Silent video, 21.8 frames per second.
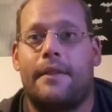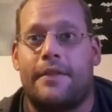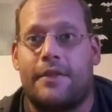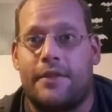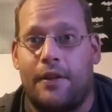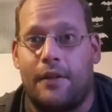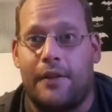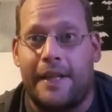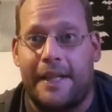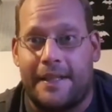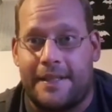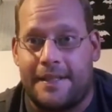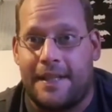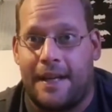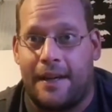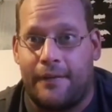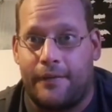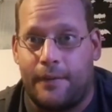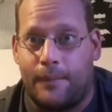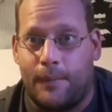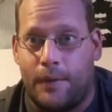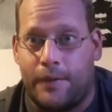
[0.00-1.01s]
The song
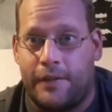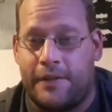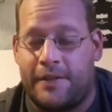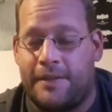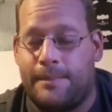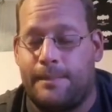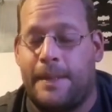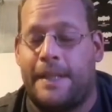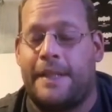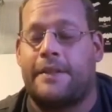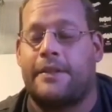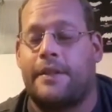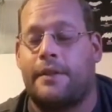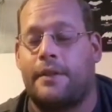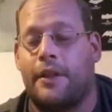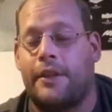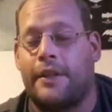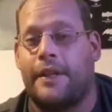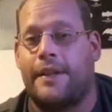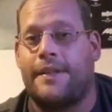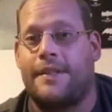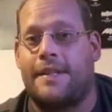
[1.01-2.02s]
itself and what does it mean?
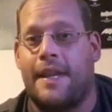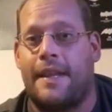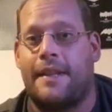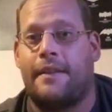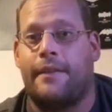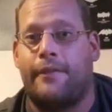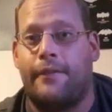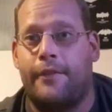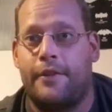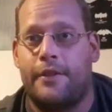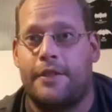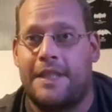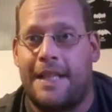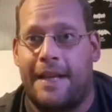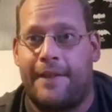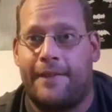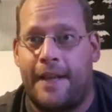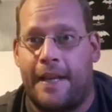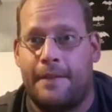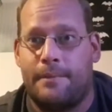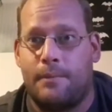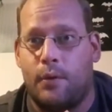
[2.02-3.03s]
So, like I said, the first
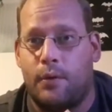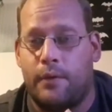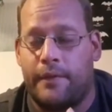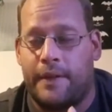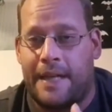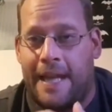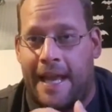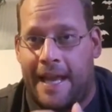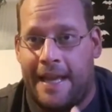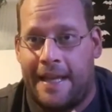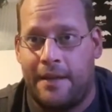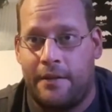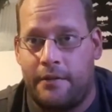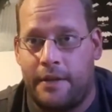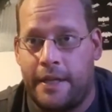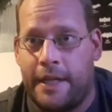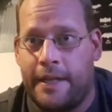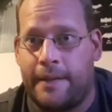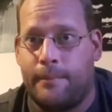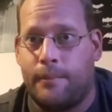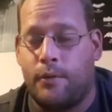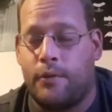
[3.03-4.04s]
half had more of an
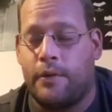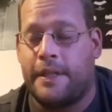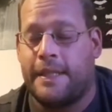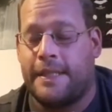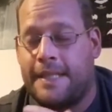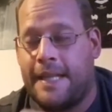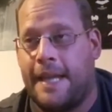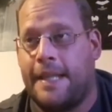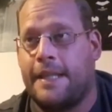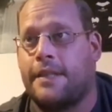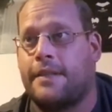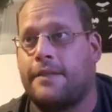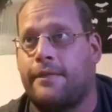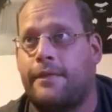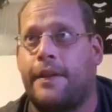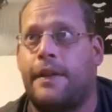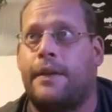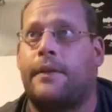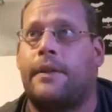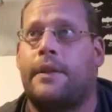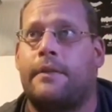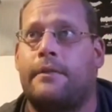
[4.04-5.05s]
angrier, more intense
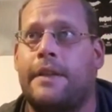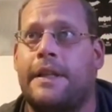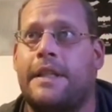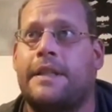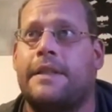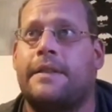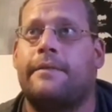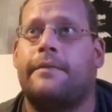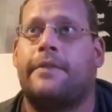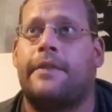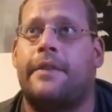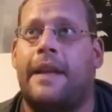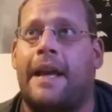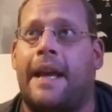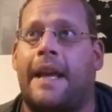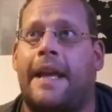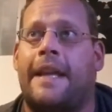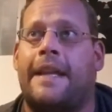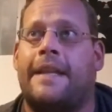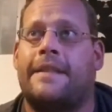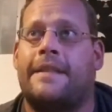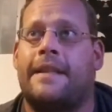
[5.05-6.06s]
feel. And the reason for
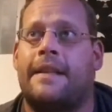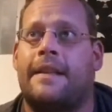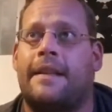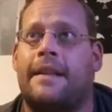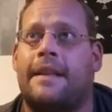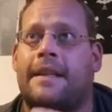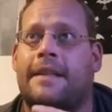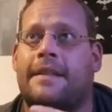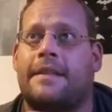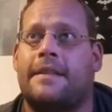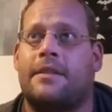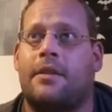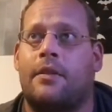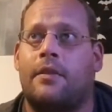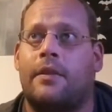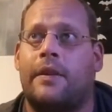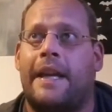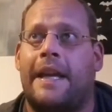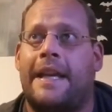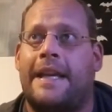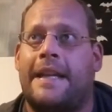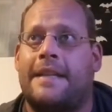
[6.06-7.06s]
that is that this
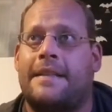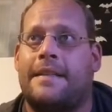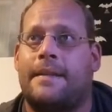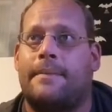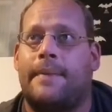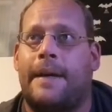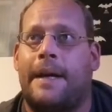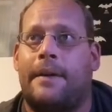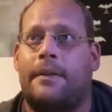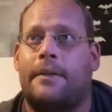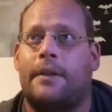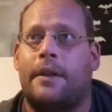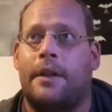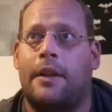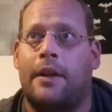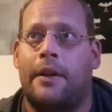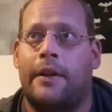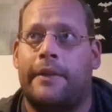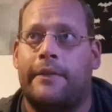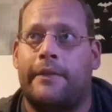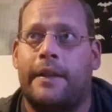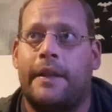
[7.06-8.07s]
song is about
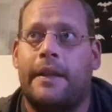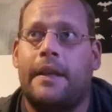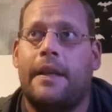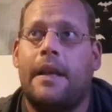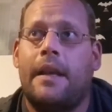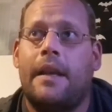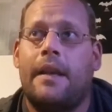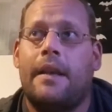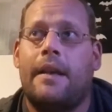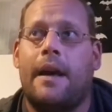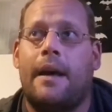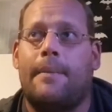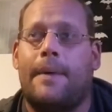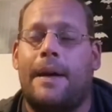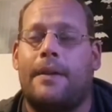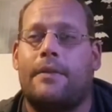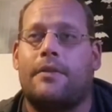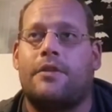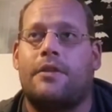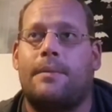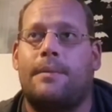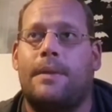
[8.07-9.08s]
life,
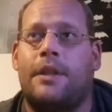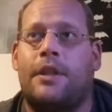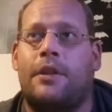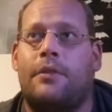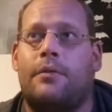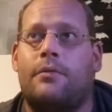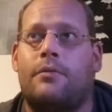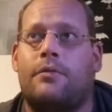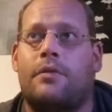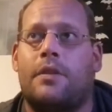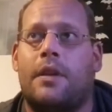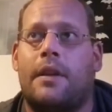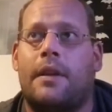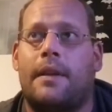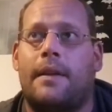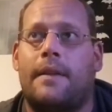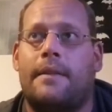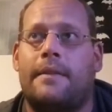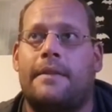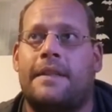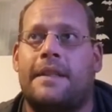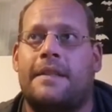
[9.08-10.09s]
about somebody who's
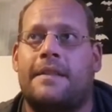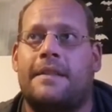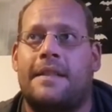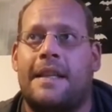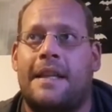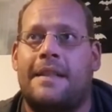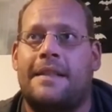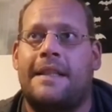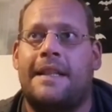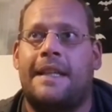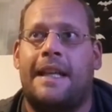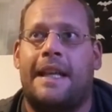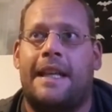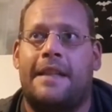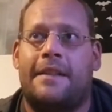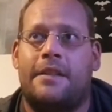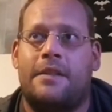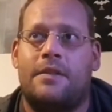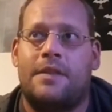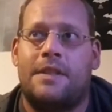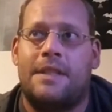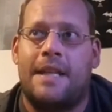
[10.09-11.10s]
descending
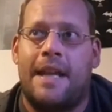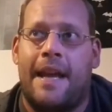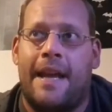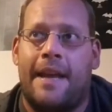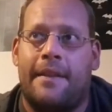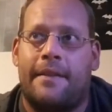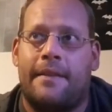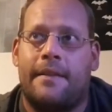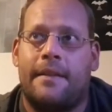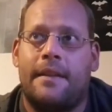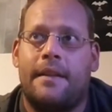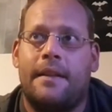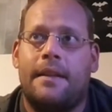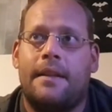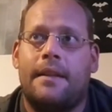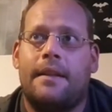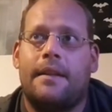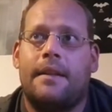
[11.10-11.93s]
into death.